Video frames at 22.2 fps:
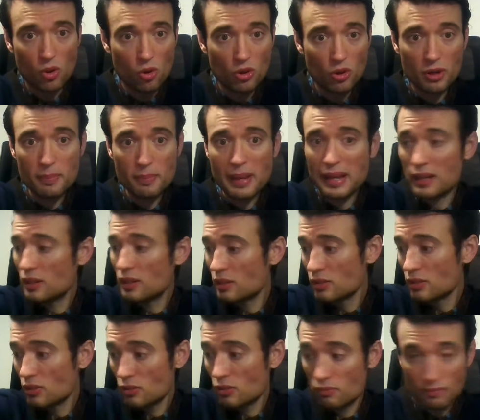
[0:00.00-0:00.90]

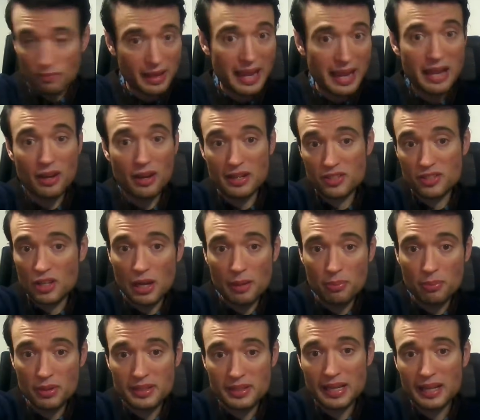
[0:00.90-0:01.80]
automated AI
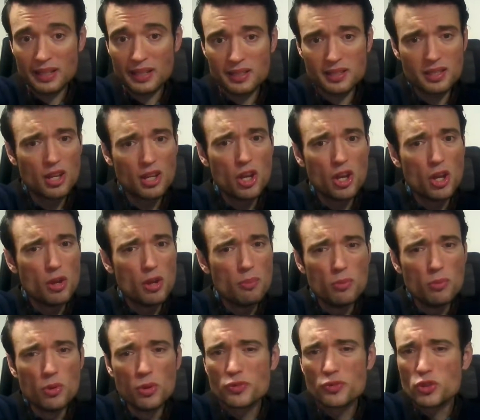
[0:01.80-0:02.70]
cyber attacks
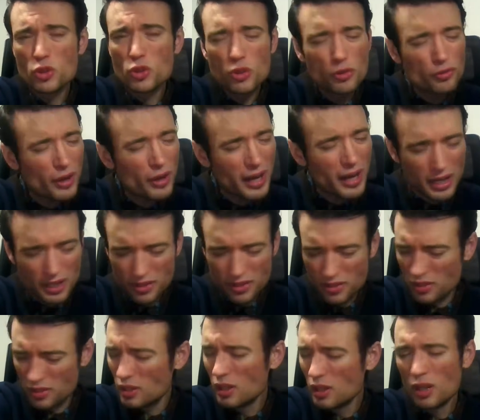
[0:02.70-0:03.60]
move too
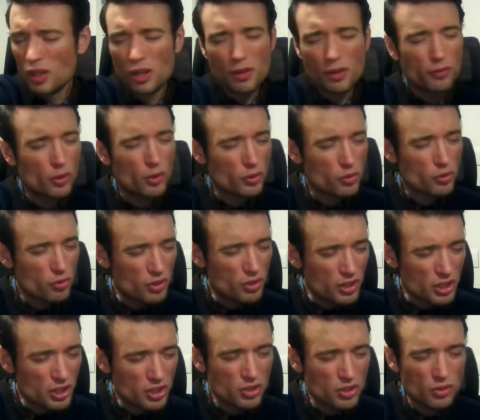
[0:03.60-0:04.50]
fast for
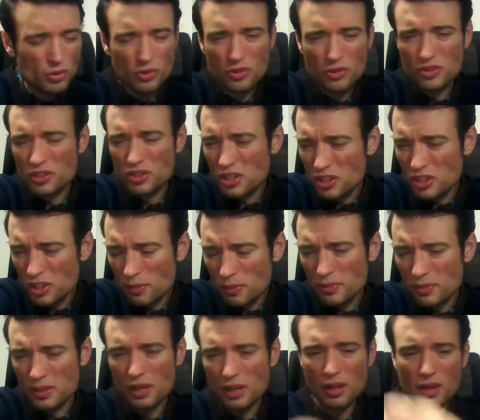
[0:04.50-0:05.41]
traditional
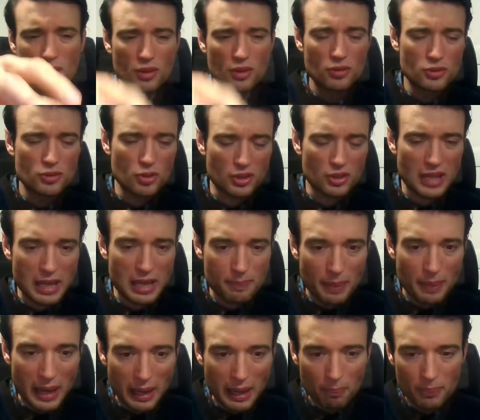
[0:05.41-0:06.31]
systems to
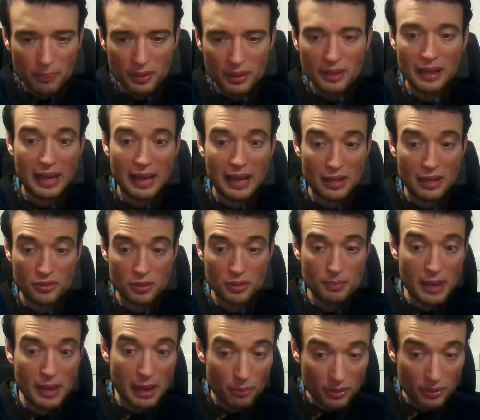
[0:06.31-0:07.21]
keep up and
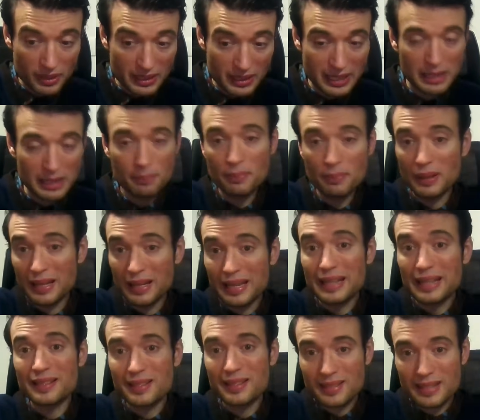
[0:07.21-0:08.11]
to be able to keep
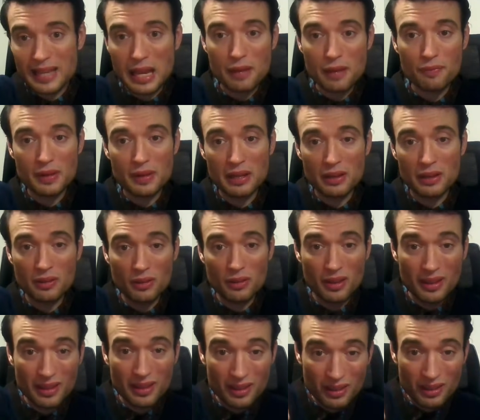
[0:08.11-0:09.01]
it safe
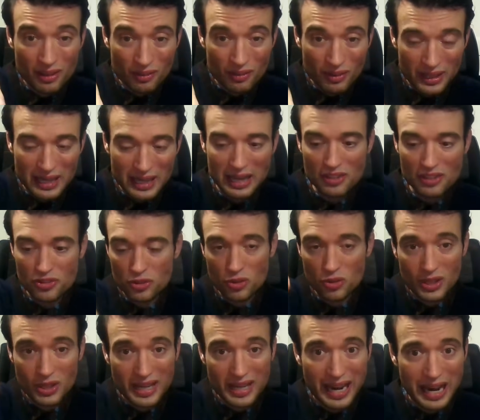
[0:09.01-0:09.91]
in
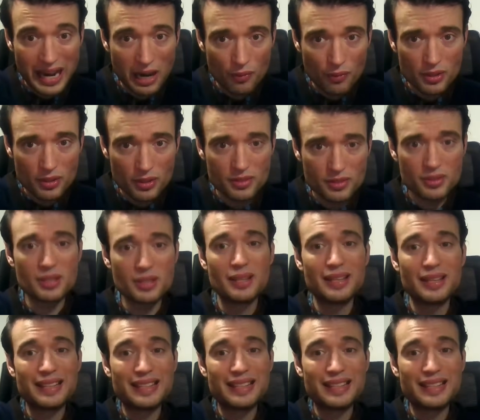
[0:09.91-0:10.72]
regards to the current